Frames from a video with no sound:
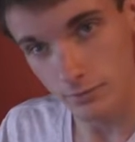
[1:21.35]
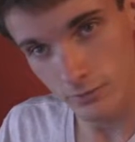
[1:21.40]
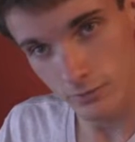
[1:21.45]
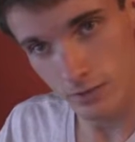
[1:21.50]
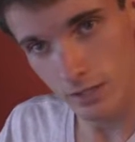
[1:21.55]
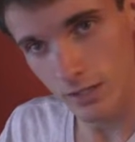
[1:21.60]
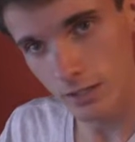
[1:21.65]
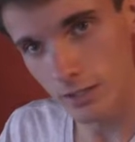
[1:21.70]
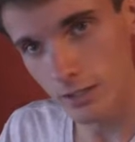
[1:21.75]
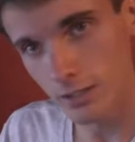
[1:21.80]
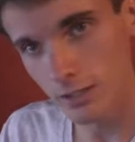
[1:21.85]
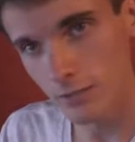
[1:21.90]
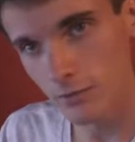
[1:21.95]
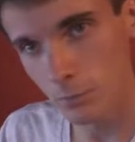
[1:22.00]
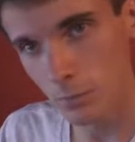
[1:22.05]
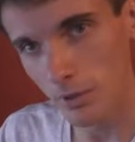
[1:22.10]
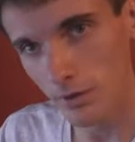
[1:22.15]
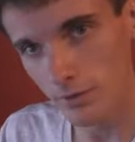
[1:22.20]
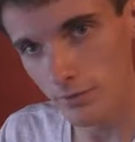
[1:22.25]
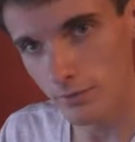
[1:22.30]
let's get into these
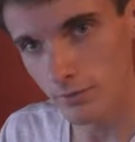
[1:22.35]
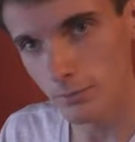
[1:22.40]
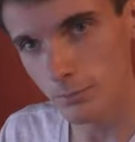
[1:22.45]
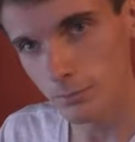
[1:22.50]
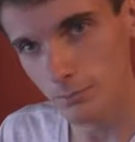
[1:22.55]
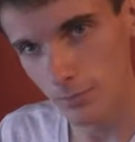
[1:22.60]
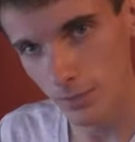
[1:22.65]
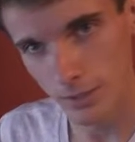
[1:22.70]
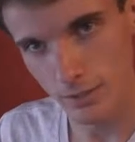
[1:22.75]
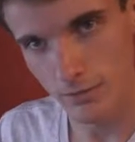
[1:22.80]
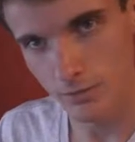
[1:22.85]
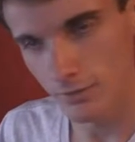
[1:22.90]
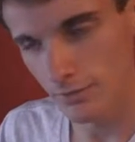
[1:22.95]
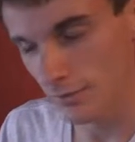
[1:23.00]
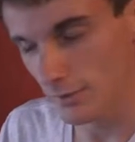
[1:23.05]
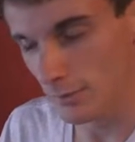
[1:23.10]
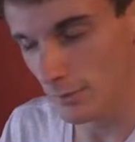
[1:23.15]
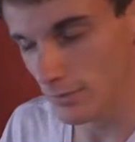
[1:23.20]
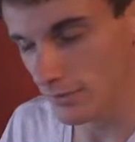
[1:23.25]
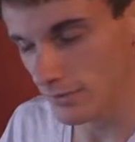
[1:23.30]
parts and
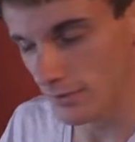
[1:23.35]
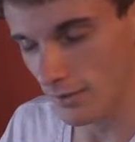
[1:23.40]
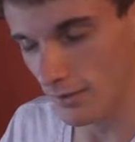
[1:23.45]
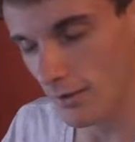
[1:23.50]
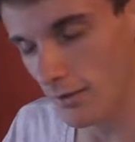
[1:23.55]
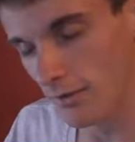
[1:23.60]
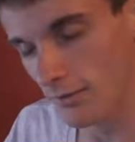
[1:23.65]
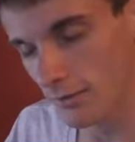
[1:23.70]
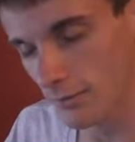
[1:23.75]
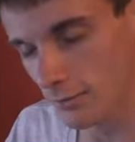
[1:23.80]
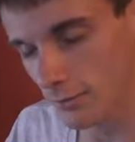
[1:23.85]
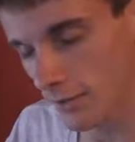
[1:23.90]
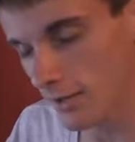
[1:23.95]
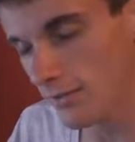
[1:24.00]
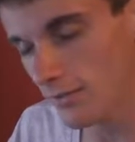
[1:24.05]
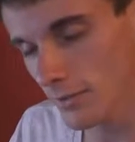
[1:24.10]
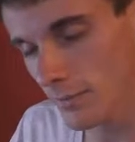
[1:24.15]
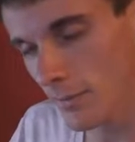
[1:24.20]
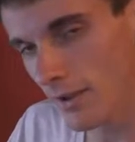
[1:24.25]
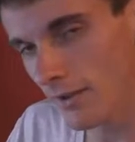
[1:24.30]
see what's all
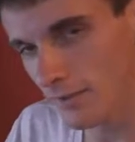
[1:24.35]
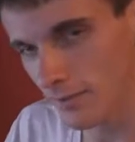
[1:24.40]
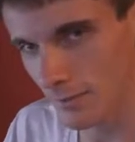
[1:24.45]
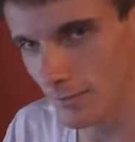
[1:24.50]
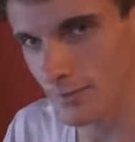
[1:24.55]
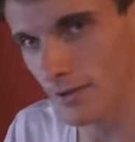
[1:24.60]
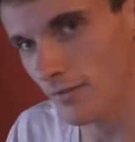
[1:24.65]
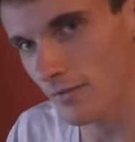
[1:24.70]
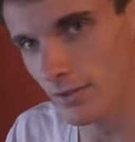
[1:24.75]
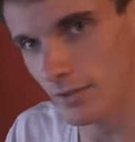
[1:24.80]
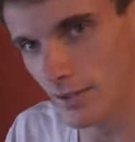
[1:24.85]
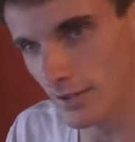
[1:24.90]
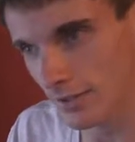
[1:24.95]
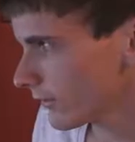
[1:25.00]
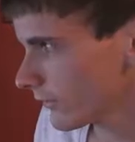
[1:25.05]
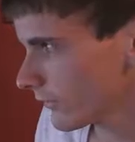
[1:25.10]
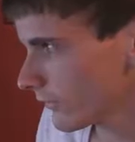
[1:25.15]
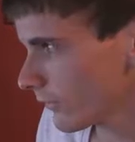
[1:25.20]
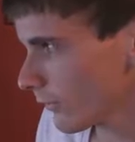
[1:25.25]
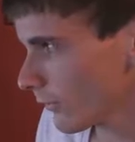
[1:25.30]
crazy about them and
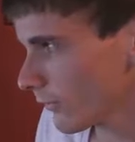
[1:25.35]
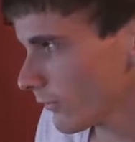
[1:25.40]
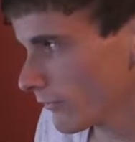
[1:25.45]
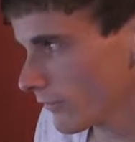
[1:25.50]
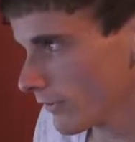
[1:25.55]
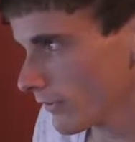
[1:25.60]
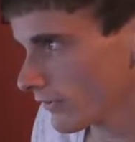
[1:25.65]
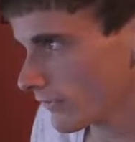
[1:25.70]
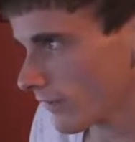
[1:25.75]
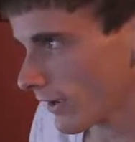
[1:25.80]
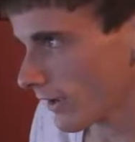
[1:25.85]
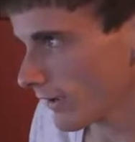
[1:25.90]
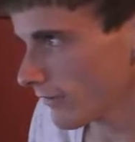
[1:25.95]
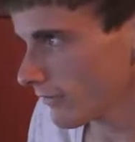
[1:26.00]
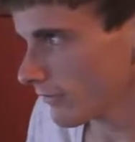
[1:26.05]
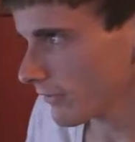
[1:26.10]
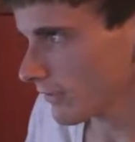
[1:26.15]
everything. So first off,